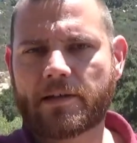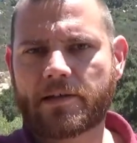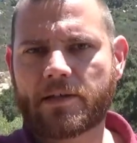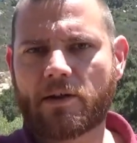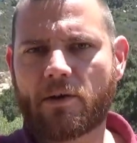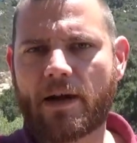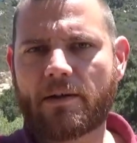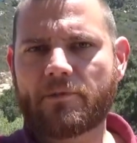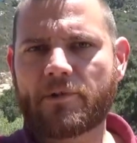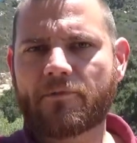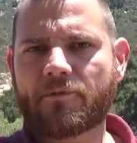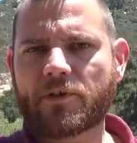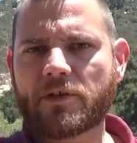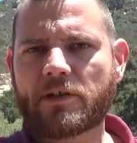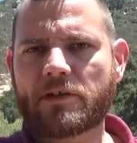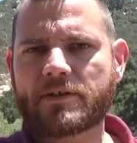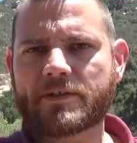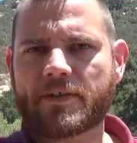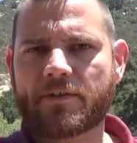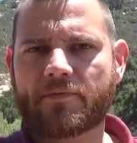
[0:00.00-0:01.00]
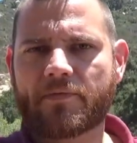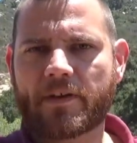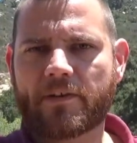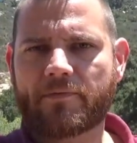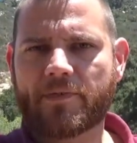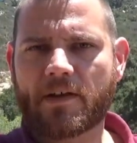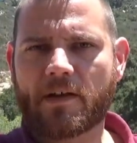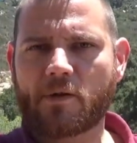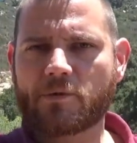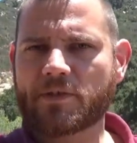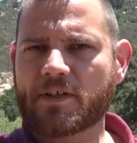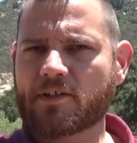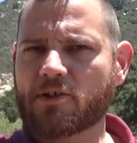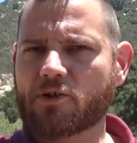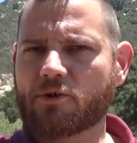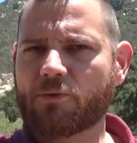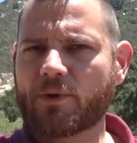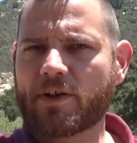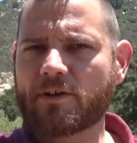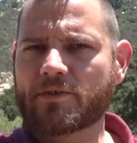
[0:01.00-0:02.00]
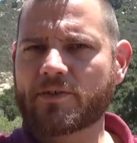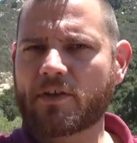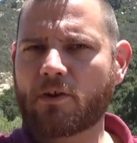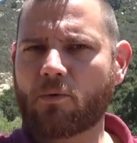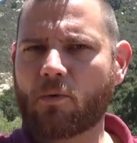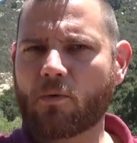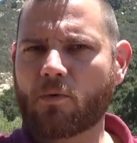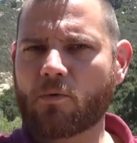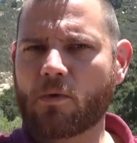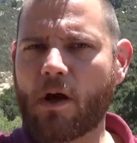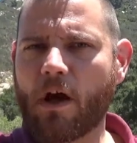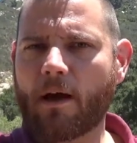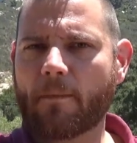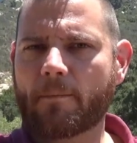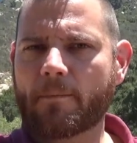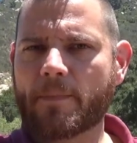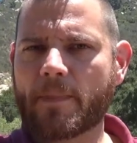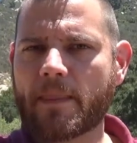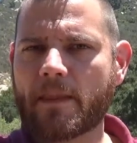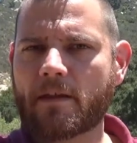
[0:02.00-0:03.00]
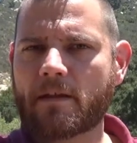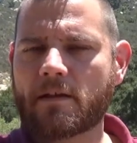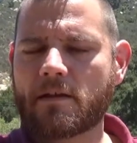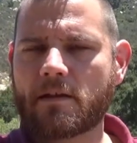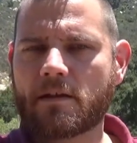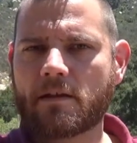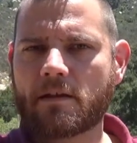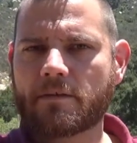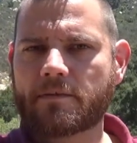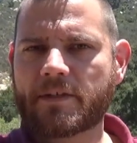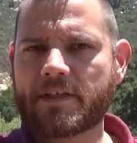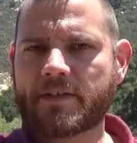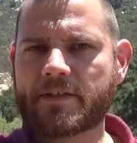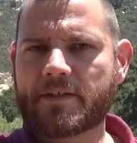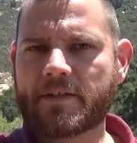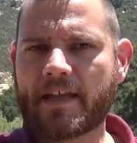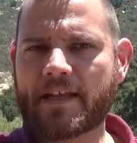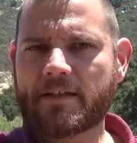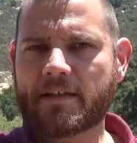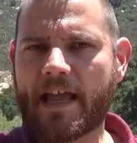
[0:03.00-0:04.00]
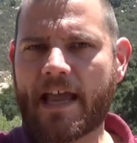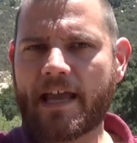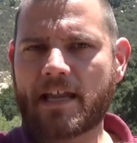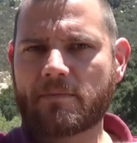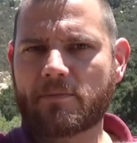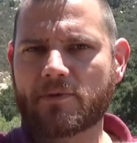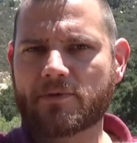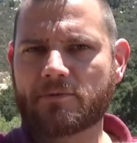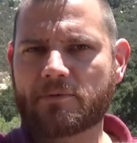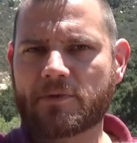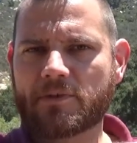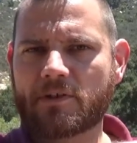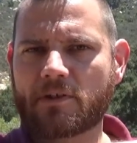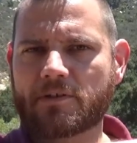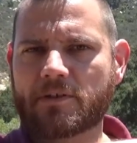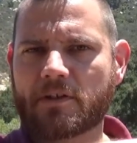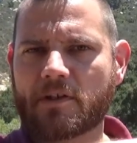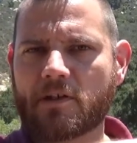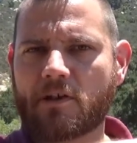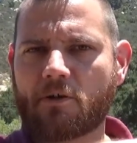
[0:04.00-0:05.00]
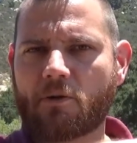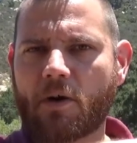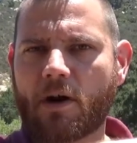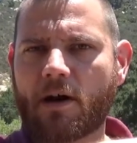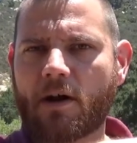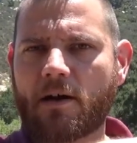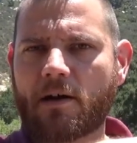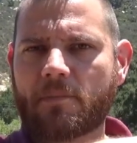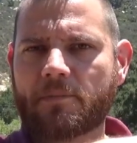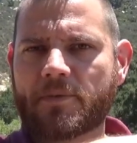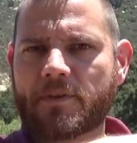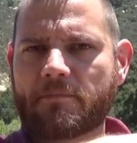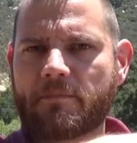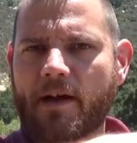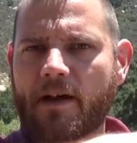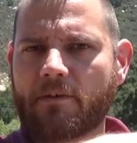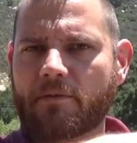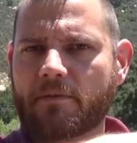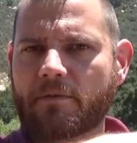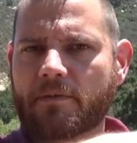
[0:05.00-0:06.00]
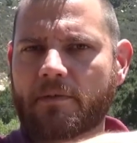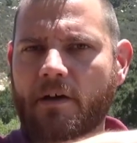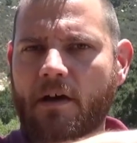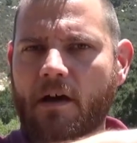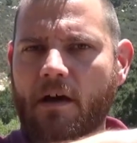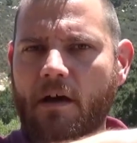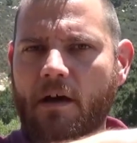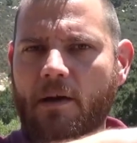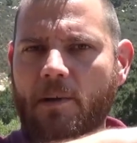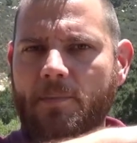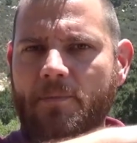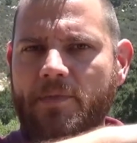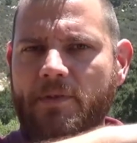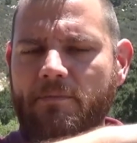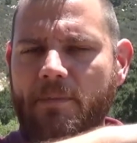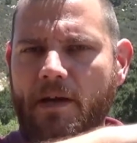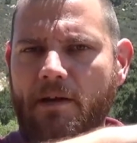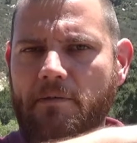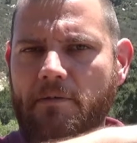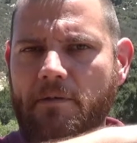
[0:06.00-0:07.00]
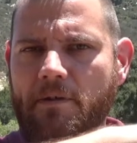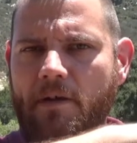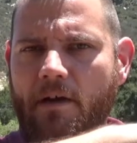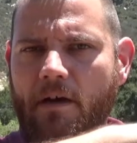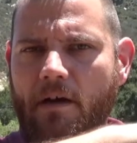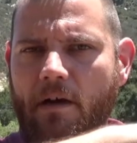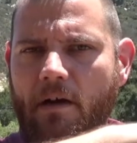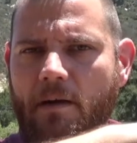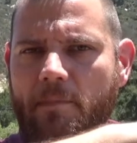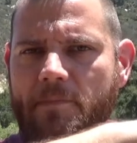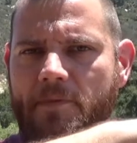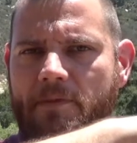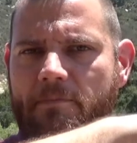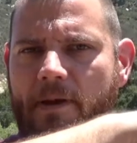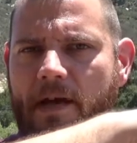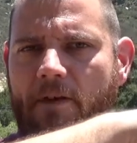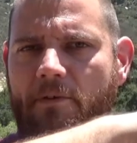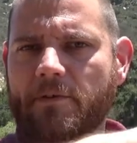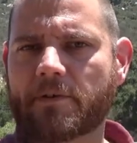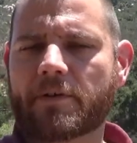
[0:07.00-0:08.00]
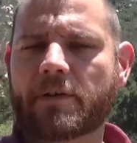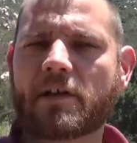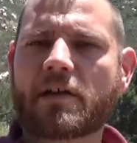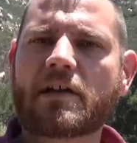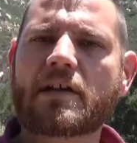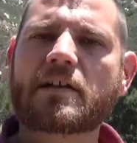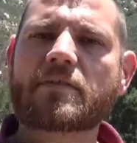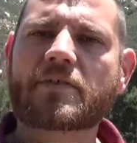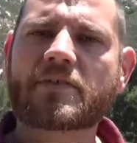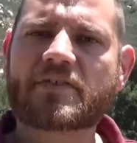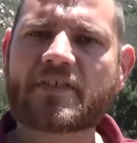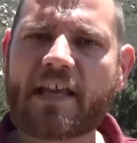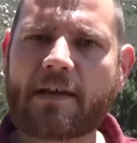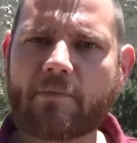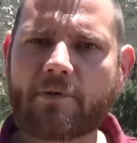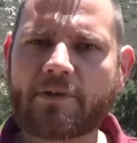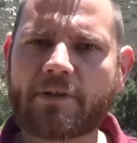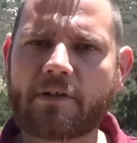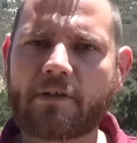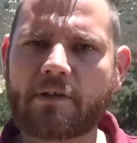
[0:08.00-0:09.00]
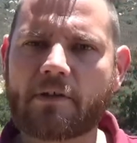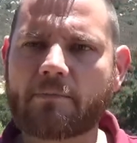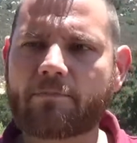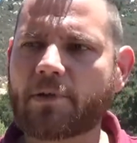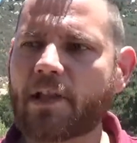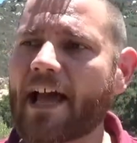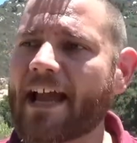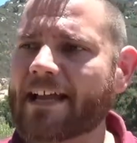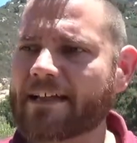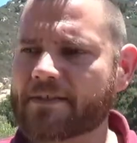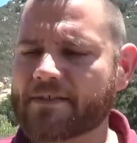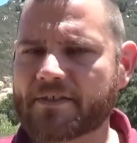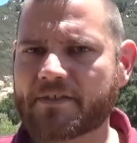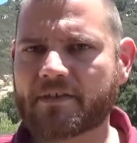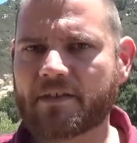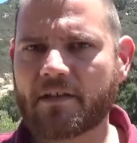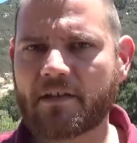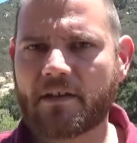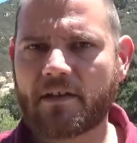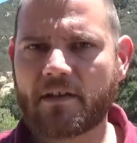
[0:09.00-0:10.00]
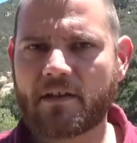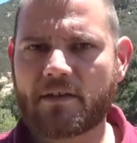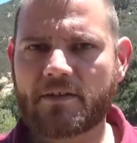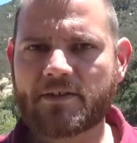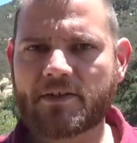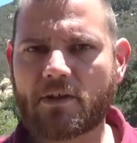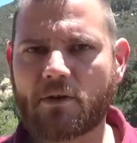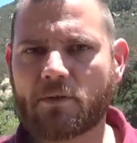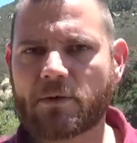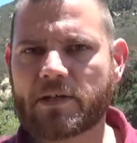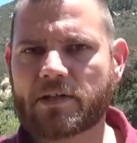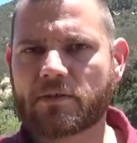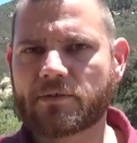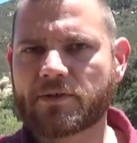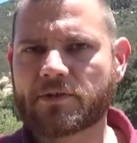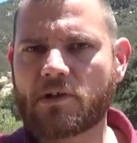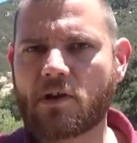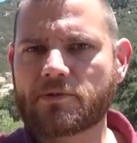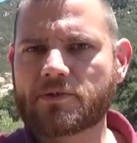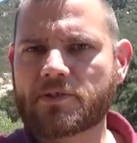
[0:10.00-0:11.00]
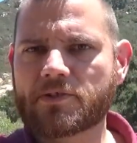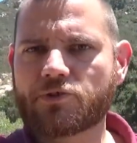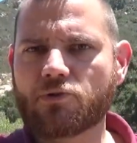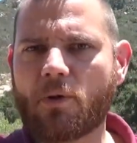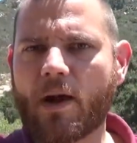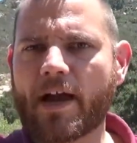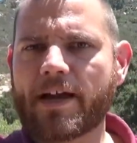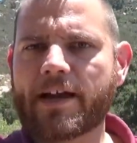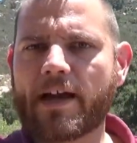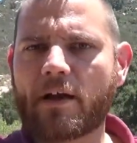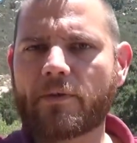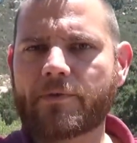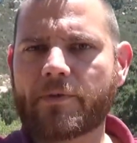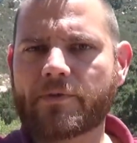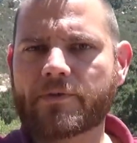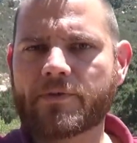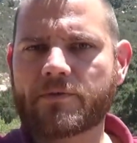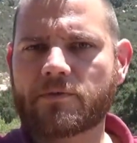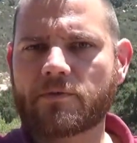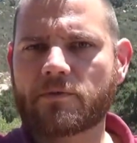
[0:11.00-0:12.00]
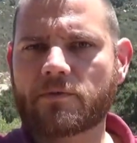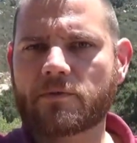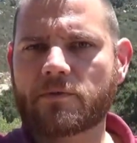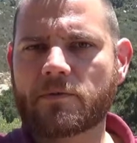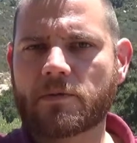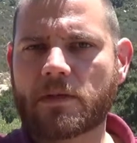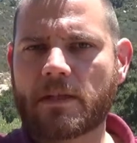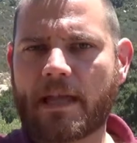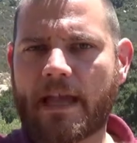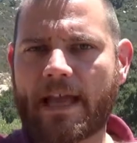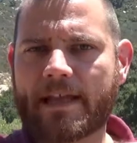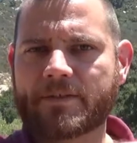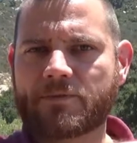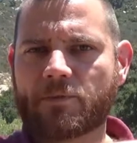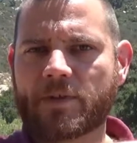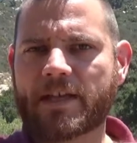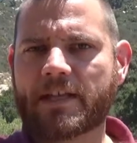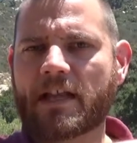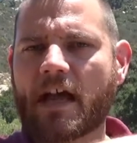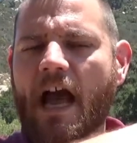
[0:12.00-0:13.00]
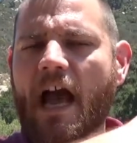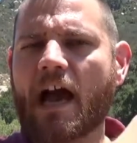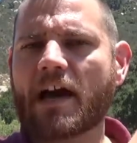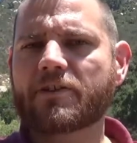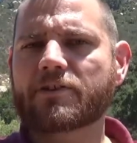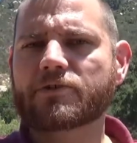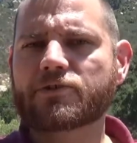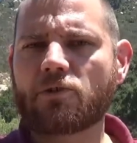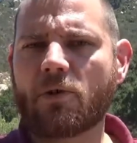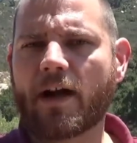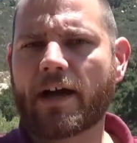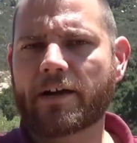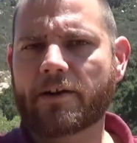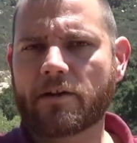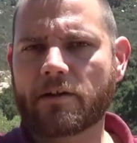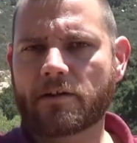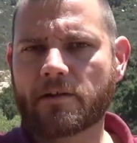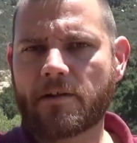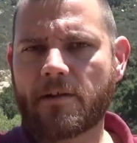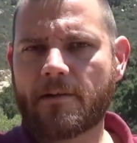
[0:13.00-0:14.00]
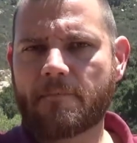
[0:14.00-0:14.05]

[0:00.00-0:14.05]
you know, every few years, if, if it goes a degree or so up, these animals will start to go up the mountain, up the mountain, up the mountain. The same with the plants. So it'll start to dry out this, as we get hotter, drier.